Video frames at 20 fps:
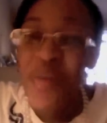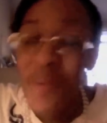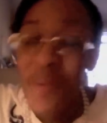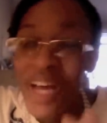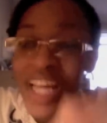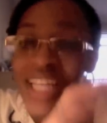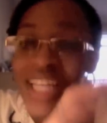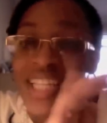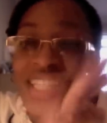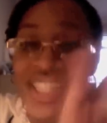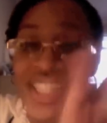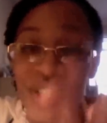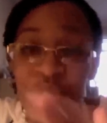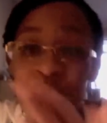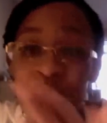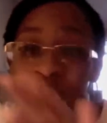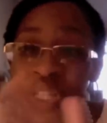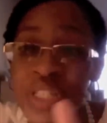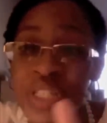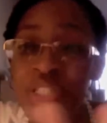But
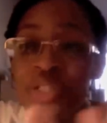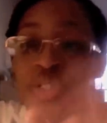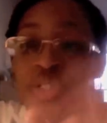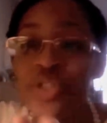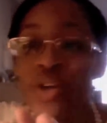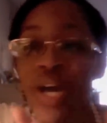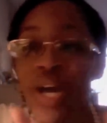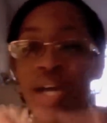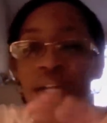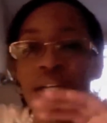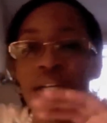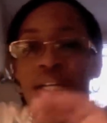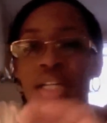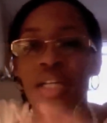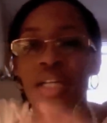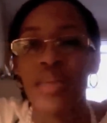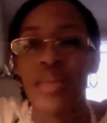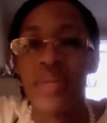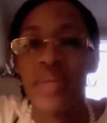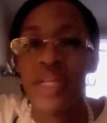you want to try
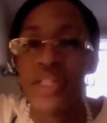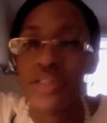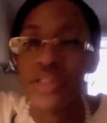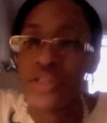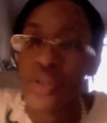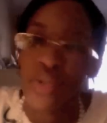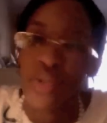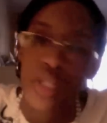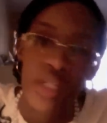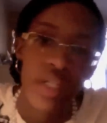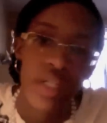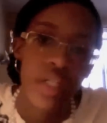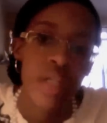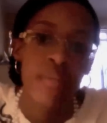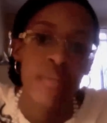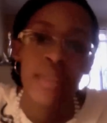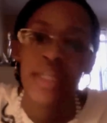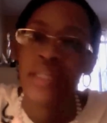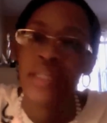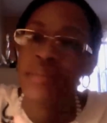to eliminate soda,
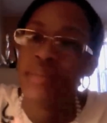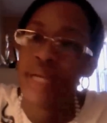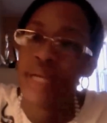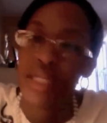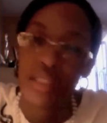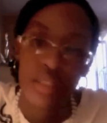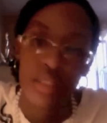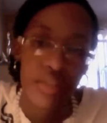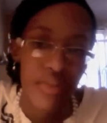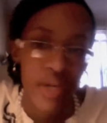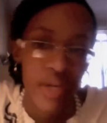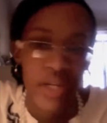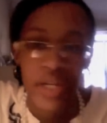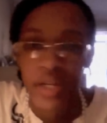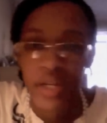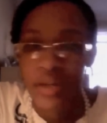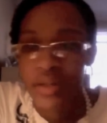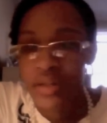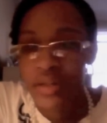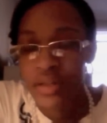eliminate the bad stuff out
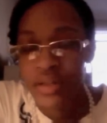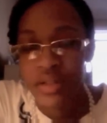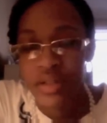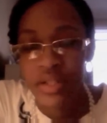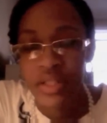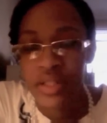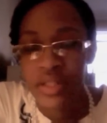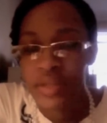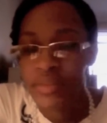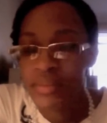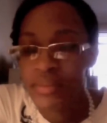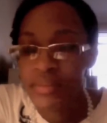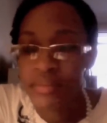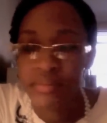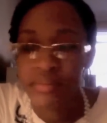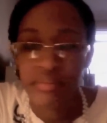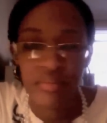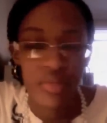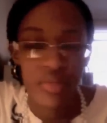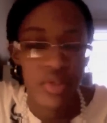of your
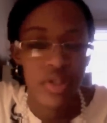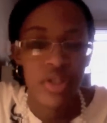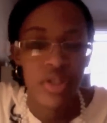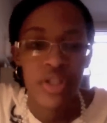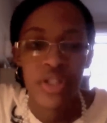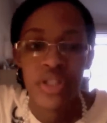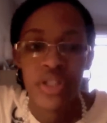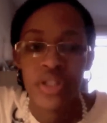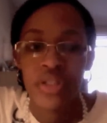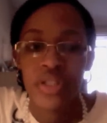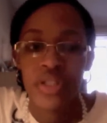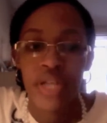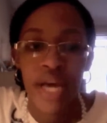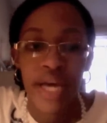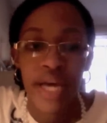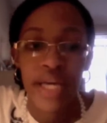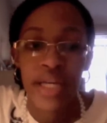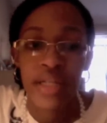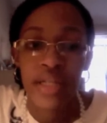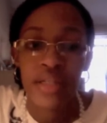
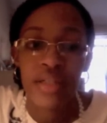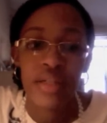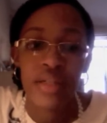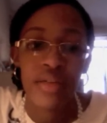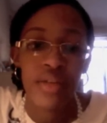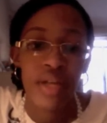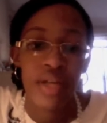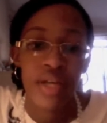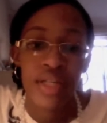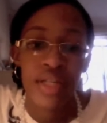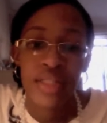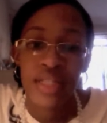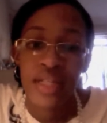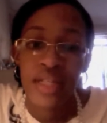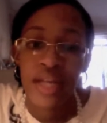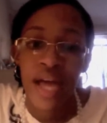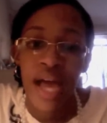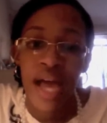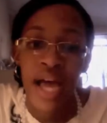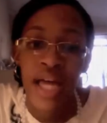diet. Like I
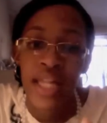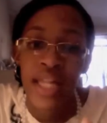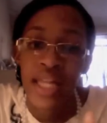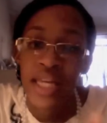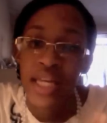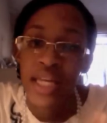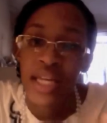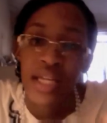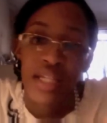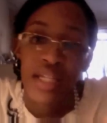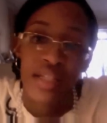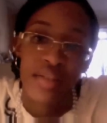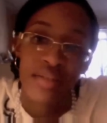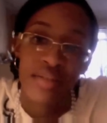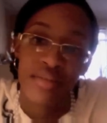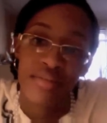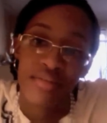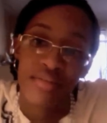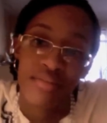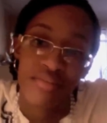said, I like
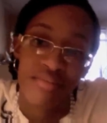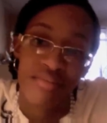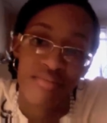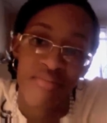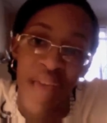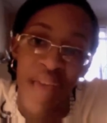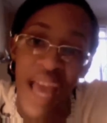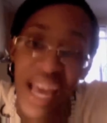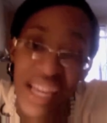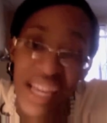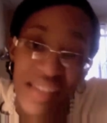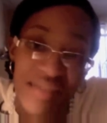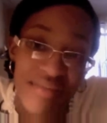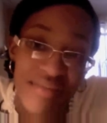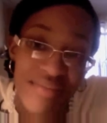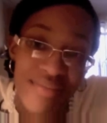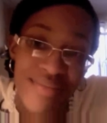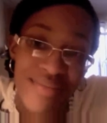eating bad.